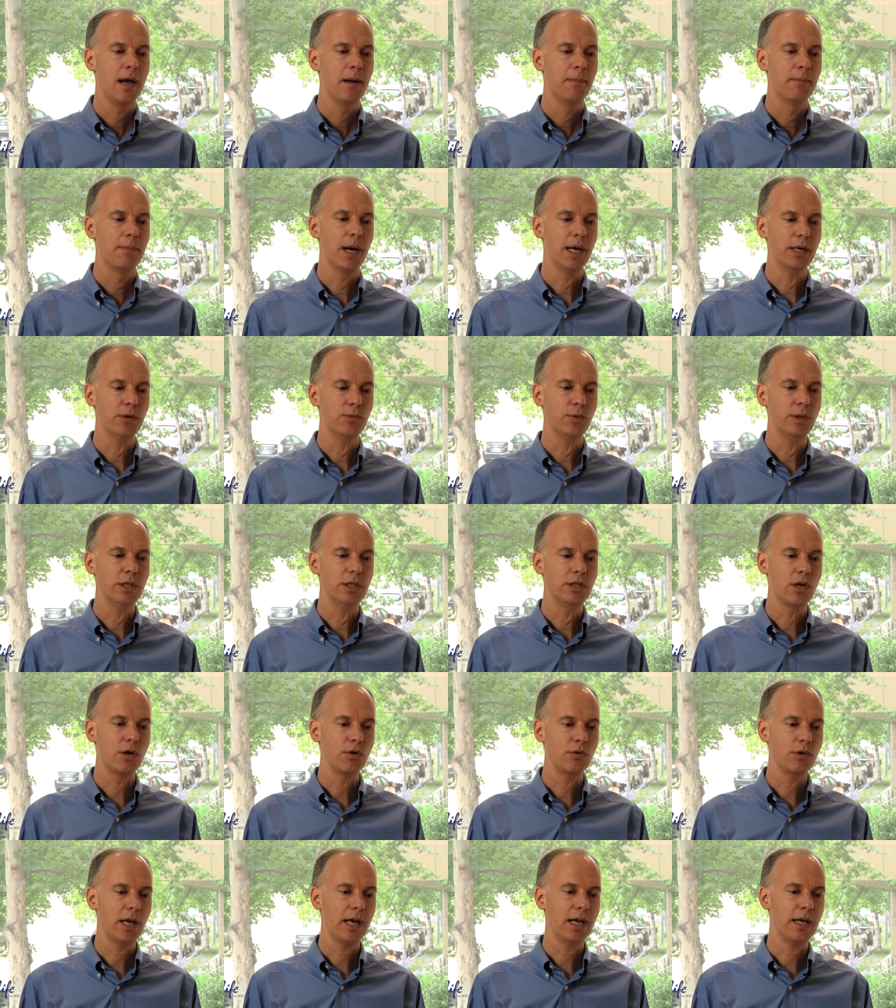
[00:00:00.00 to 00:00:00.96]
But we
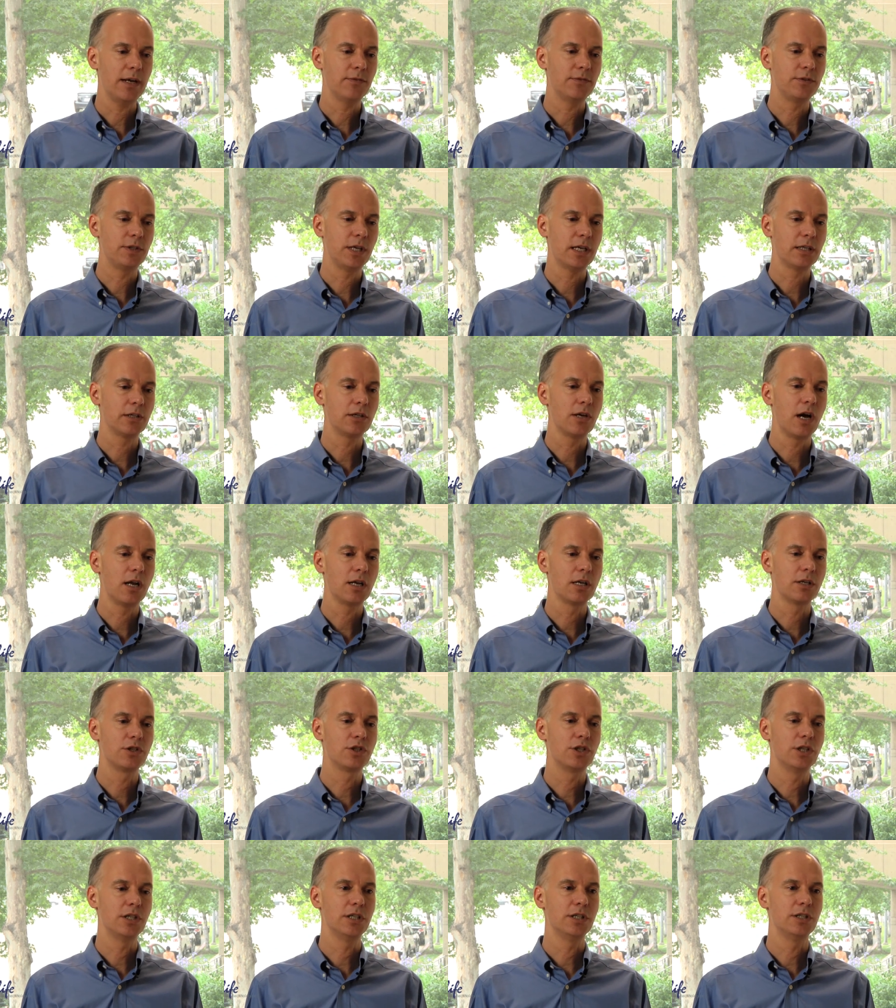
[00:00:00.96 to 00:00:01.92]
don't have
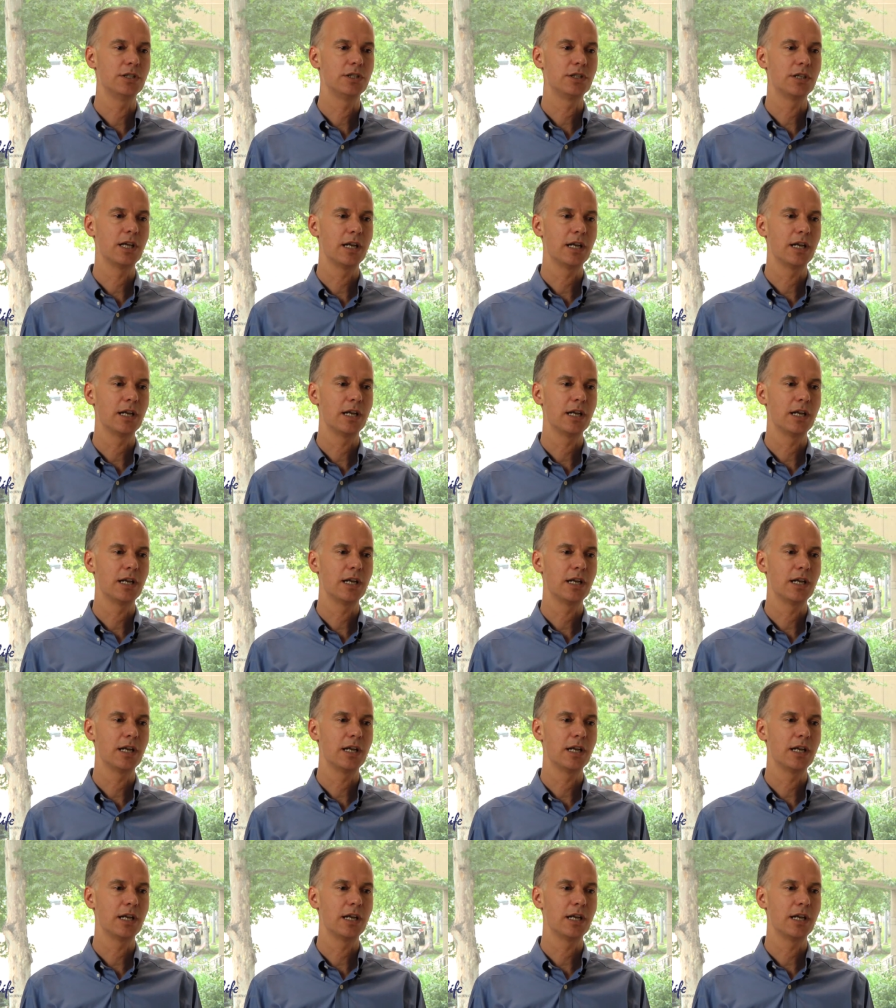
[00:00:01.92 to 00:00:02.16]
technologies